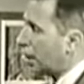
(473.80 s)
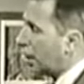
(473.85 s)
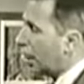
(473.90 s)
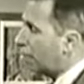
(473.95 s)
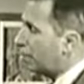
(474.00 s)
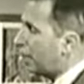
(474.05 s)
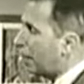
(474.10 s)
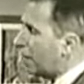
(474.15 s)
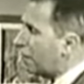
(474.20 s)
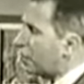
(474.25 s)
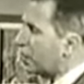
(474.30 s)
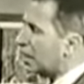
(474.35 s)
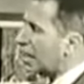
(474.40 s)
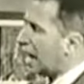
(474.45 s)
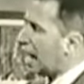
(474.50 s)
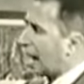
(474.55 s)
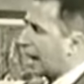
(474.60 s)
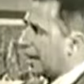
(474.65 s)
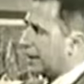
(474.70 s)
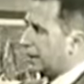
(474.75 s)
above the
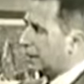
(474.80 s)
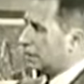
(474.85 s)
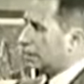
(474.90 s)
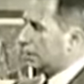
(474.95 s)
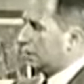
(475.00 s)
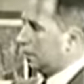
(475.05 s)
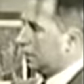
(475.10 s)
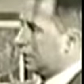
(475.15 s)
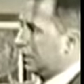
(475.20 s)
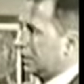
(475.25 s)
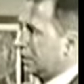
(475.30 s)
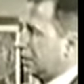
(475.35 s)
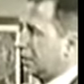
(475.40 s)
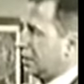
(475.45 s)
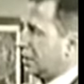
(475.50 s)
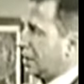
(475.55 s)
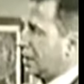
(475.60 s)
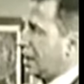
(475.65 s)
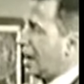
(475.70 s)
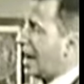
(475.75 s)
line,
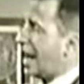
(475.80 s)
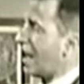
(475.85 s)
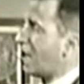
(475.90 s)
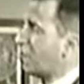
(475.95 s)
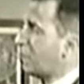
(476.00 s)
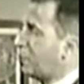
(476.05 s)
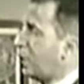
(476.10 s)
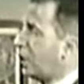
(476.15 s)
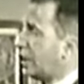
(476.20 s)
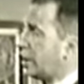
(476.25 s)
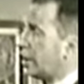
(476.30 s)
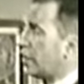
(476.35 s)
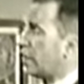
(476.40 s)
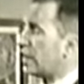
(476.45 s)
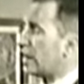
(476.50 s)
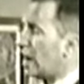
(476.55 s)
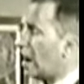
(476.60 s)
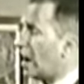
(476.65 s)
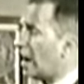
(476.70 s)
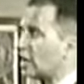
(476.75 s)
I have put
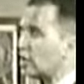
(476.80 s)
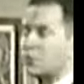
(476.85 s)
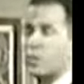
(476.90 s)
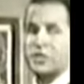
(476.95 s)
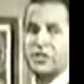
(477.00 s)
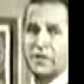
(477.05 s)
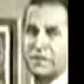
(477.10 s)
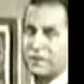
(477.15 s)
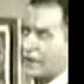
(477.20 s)
the arts which